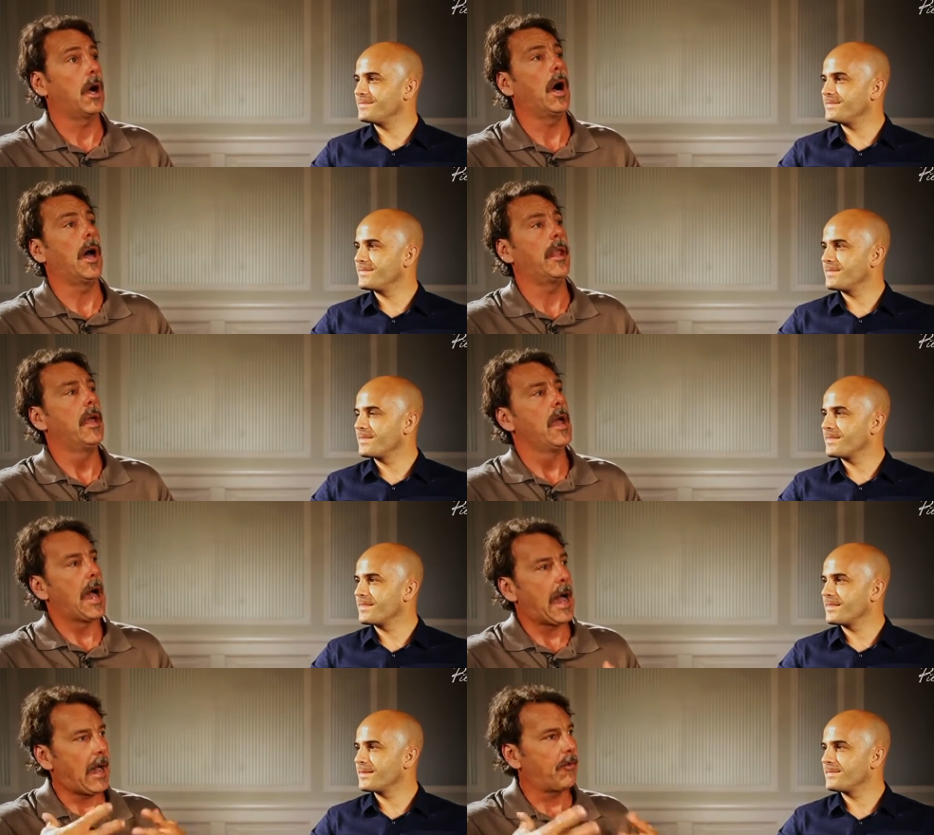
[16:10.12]
Speaker 1: on
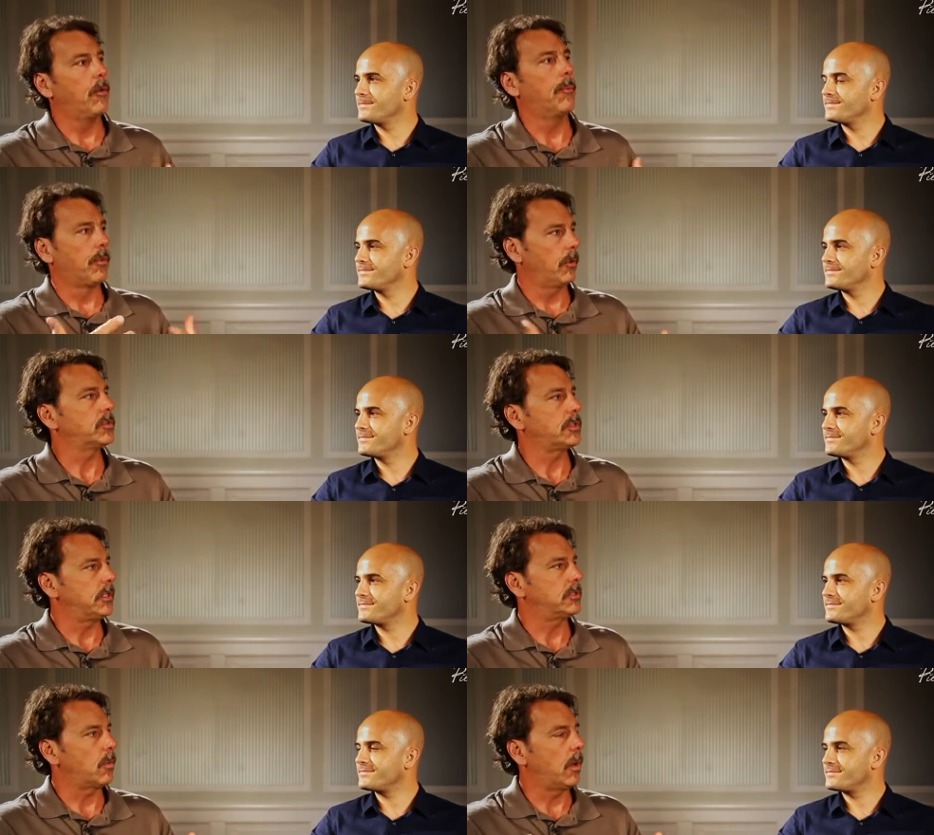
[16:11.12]
how to approach
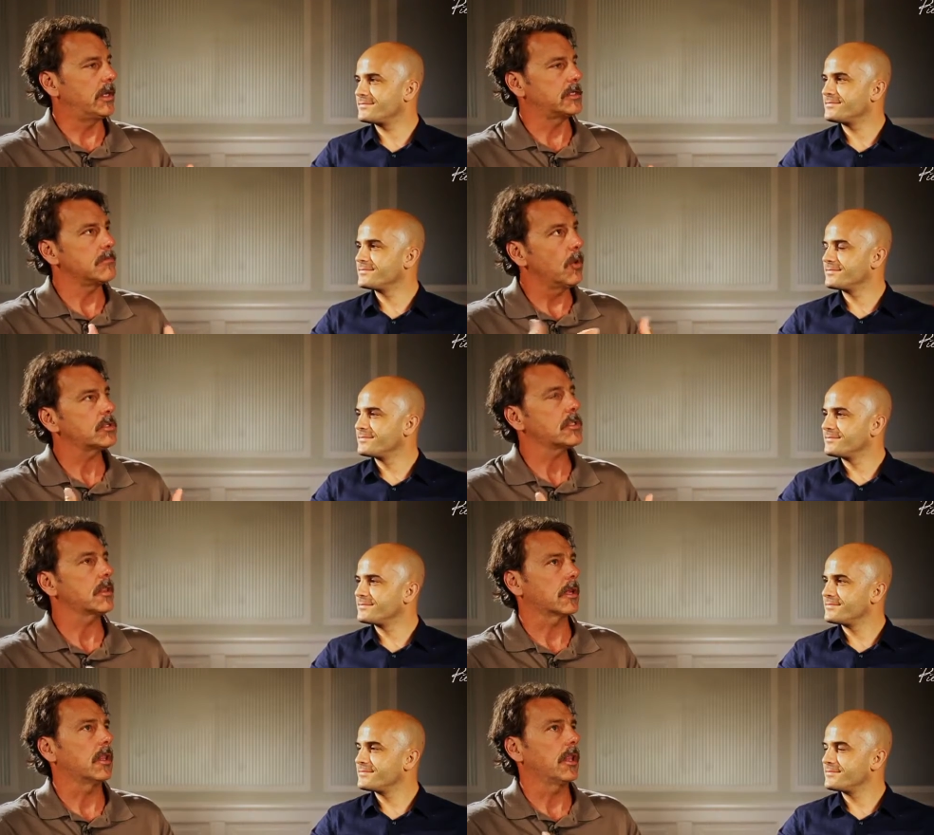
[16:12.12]
these wines. And most of
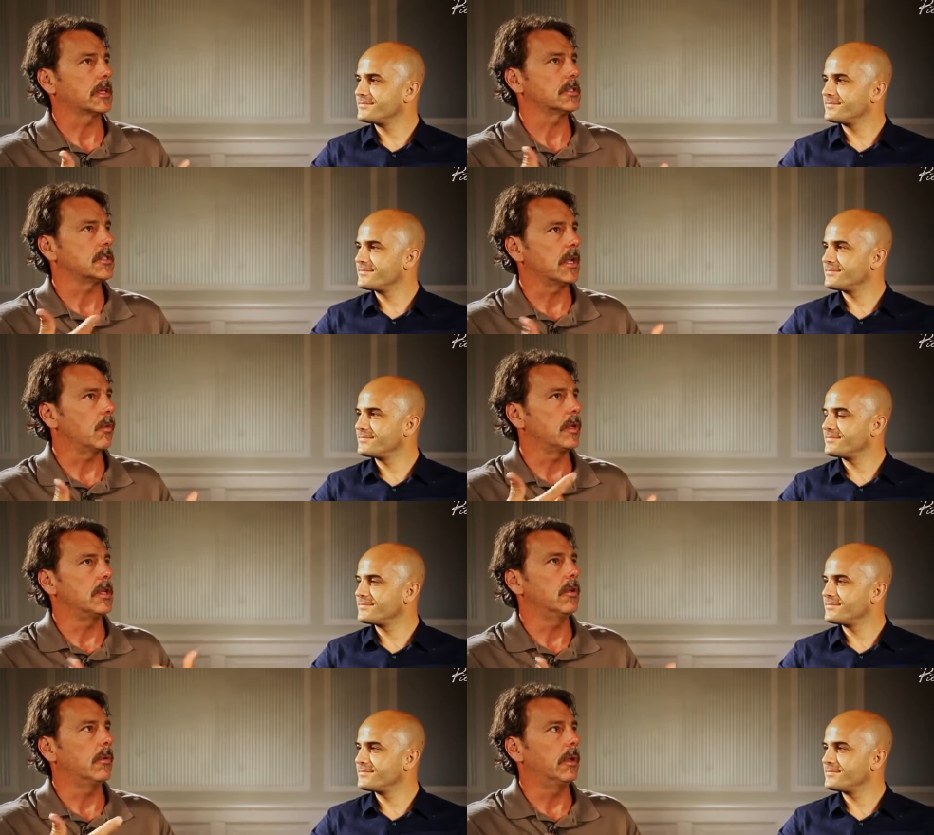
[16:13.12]
the collectors that we
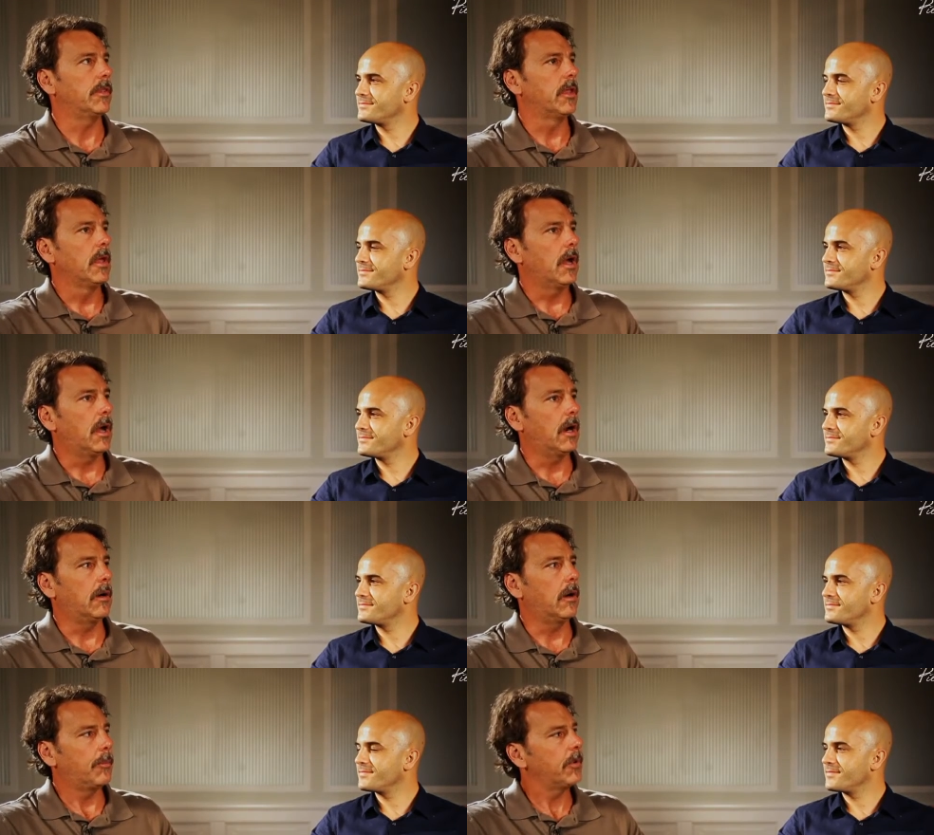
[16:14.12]
deal with
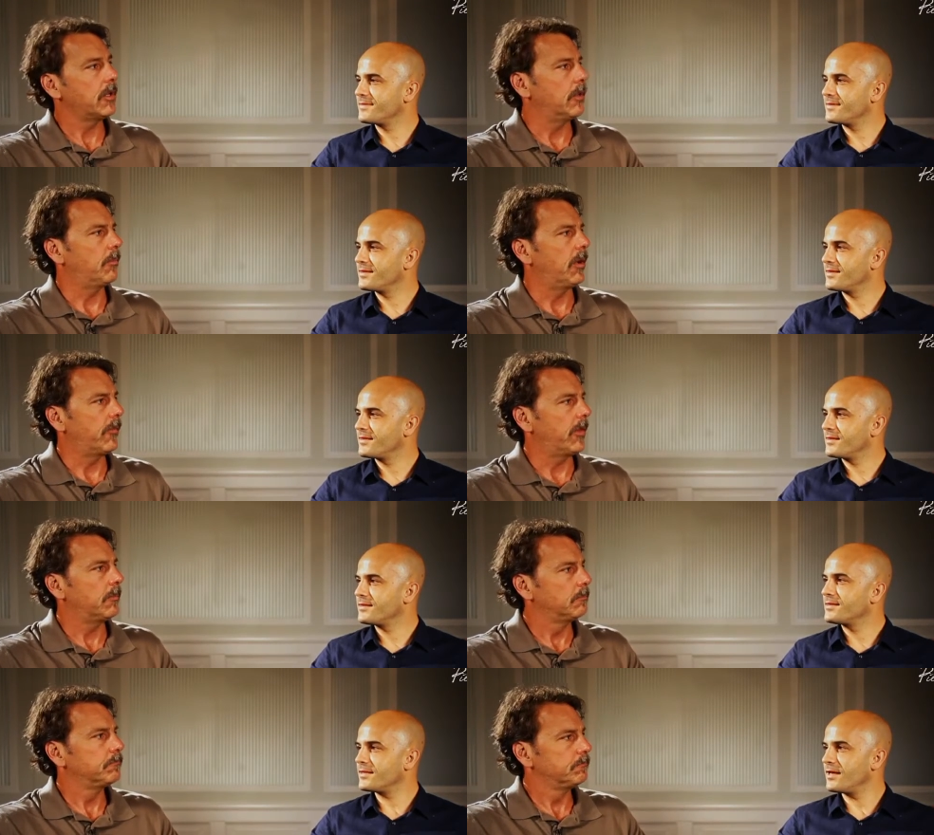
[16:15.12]
are pretty good about
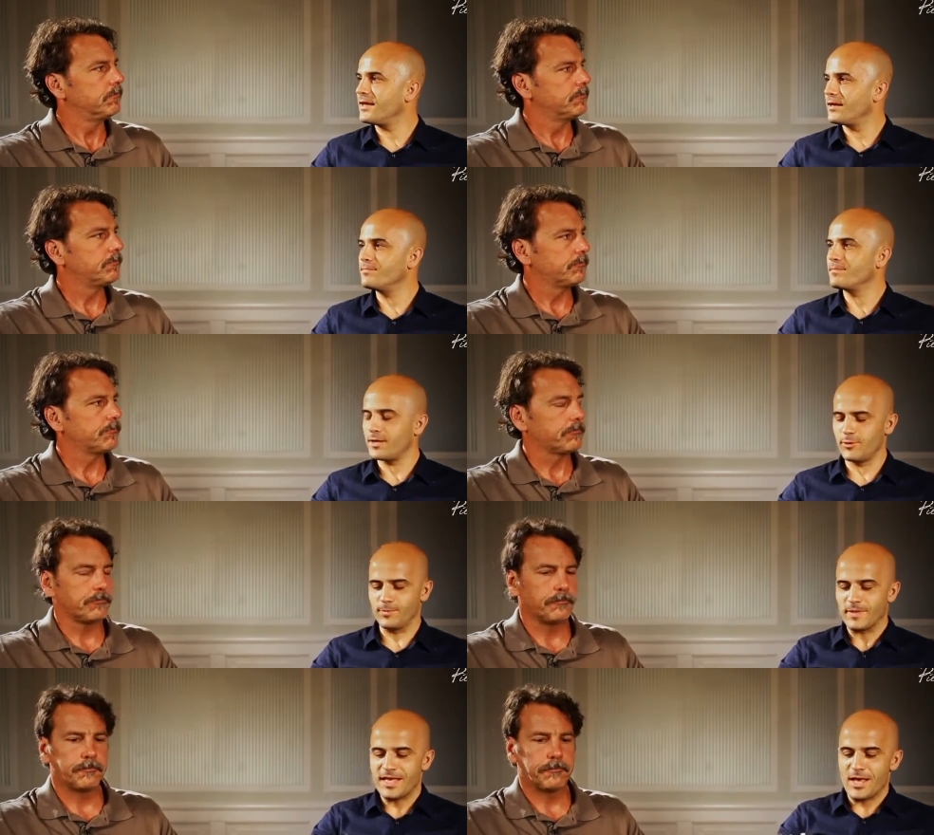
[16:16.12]
that.
Speaker 2: Yeah, yeah. I know.
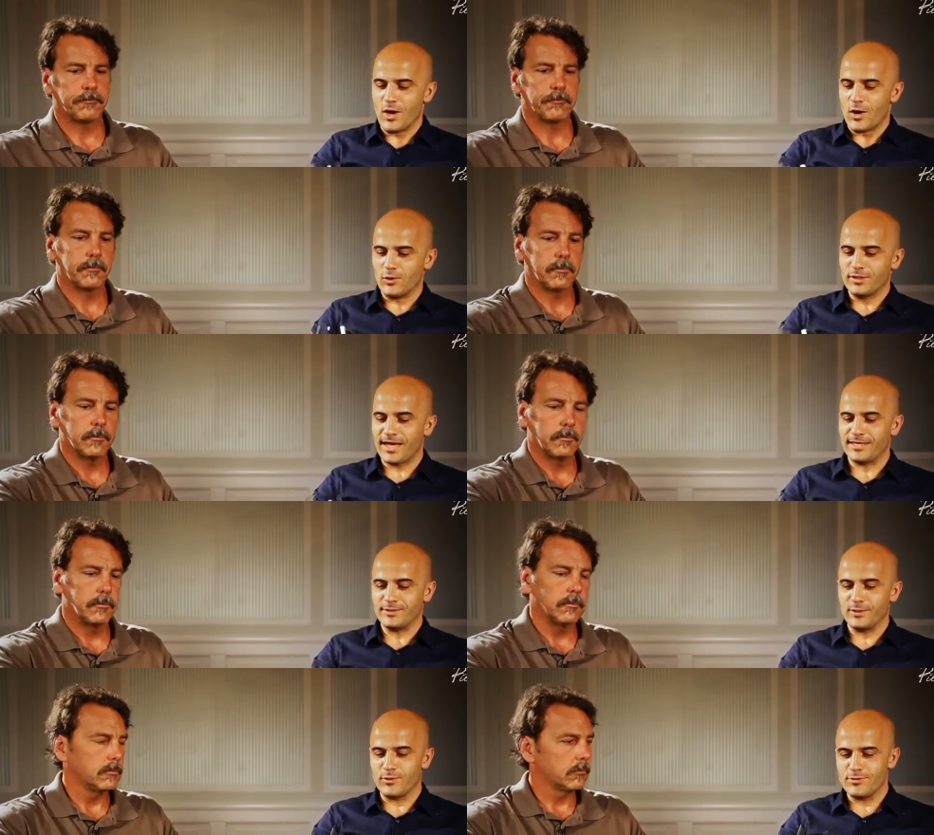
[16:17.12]
Okay,
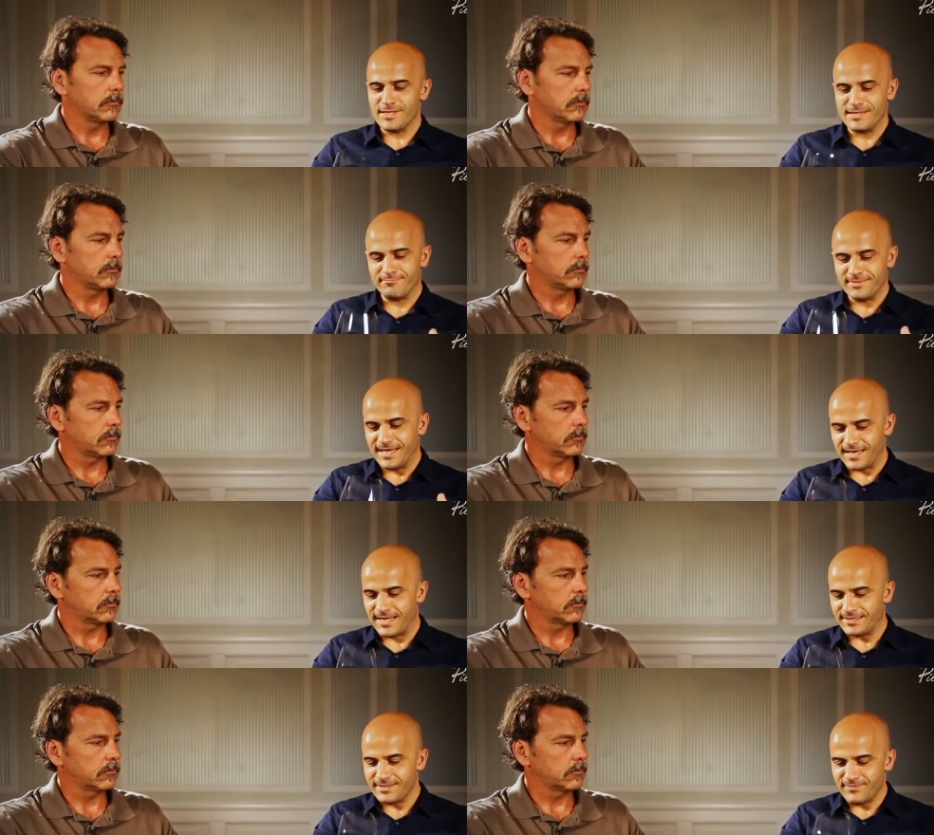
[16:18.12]
so yeah,
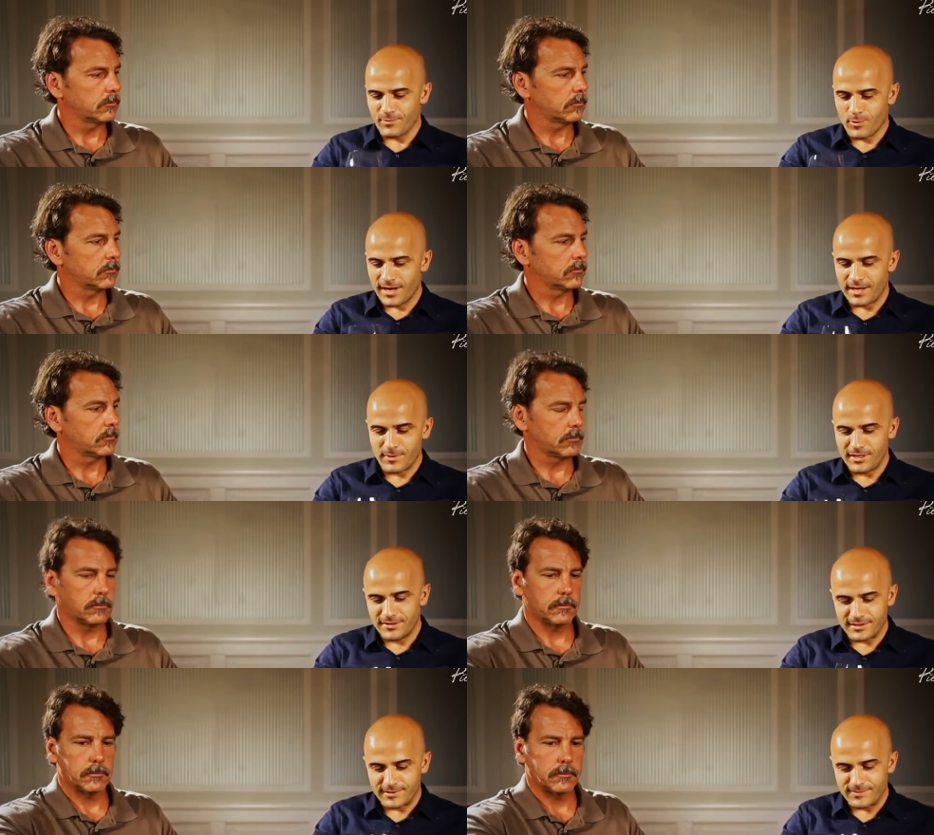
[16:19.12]
let's sniff the wine. I
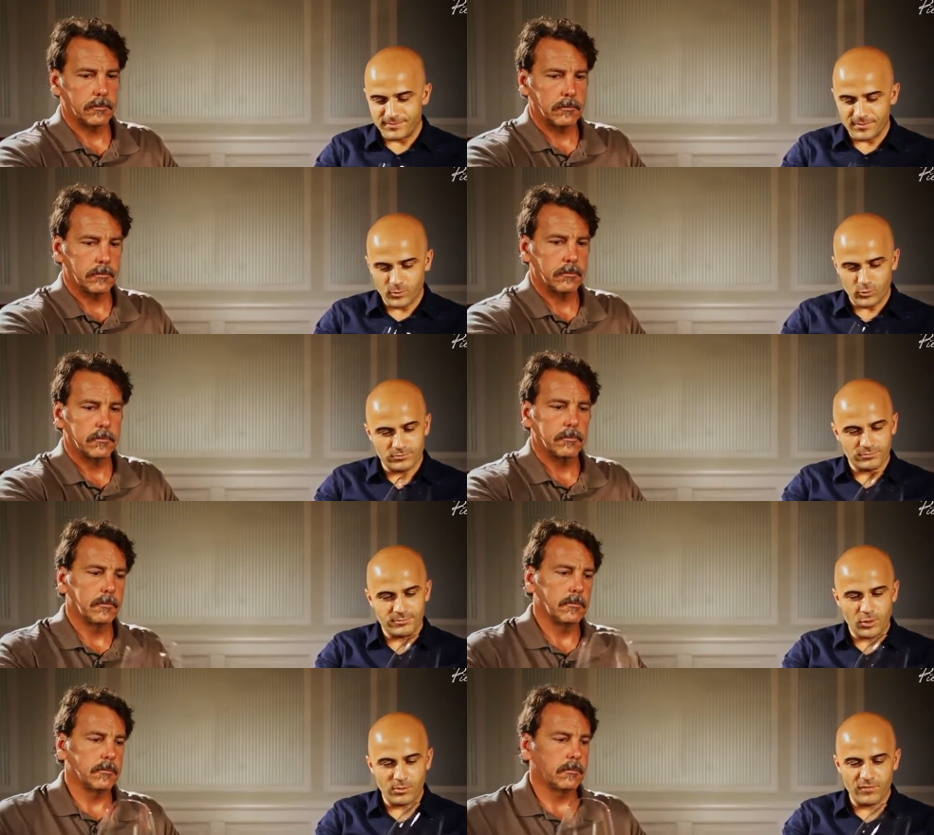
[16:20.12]
mean,
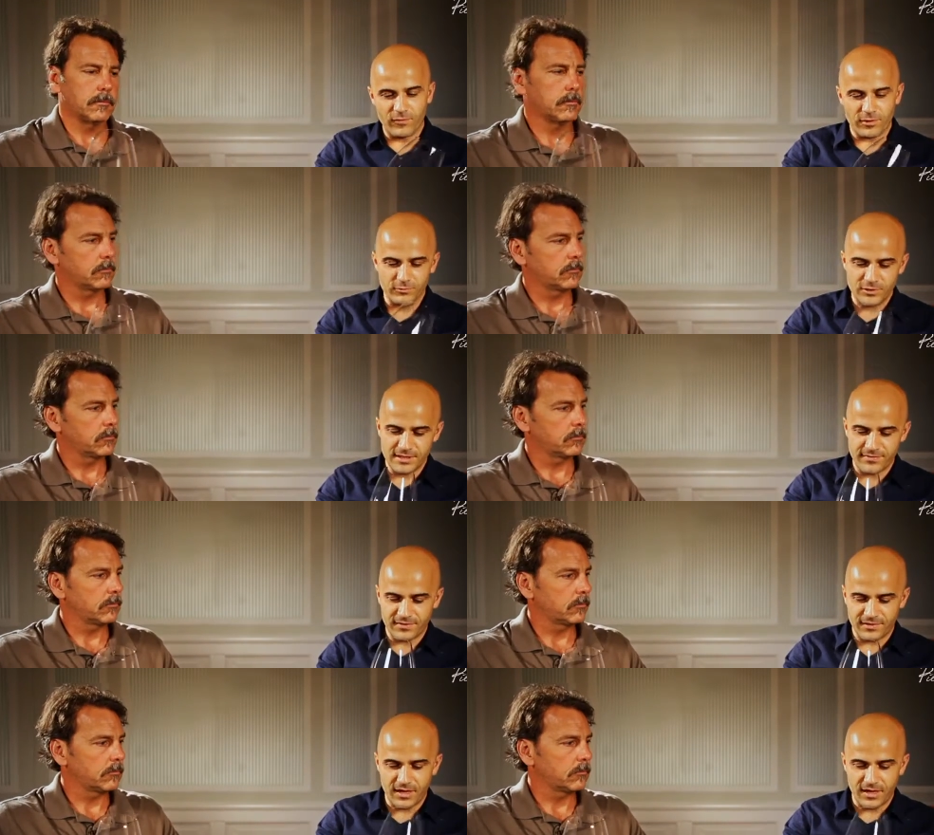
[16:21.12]
before we sniff the